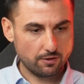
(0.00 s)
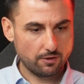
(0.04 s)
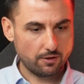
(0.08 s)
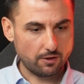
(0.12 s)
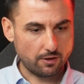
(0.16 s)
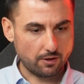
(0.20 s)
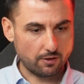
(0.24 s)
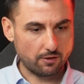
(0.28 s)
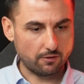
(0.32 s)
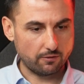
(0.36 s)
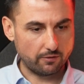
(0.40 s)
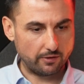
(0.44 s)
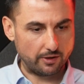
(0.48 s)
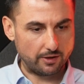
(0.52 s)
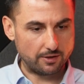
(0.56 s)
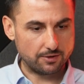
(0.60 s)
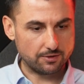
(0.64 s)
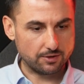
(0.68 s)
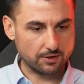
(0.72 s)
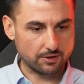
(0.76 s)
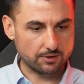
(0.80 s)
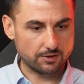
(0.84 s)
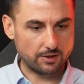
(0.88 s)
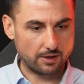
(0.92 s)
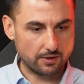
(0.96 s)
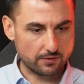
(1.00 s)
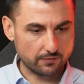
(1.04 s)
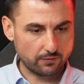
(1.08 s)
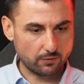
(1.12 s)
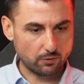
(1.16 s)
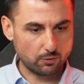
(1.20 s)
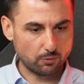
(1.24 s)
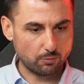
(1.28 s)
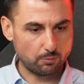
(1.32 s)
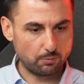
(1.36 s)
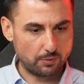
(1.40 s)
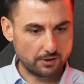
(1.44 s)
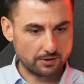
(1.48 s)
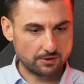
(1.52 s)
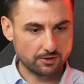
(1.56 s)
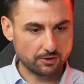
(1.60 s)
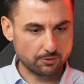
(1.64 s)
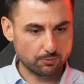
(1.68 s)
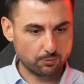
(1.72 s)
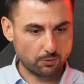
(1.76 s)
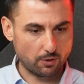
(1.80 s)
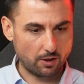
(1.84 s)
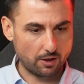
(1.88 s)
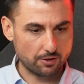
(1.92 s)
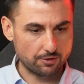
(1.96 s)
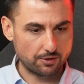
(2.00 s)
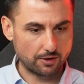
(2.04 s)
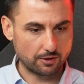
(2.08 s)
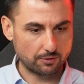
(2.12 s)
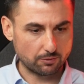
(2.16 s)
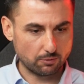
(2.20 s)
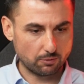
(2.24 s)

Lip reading: of a successful business project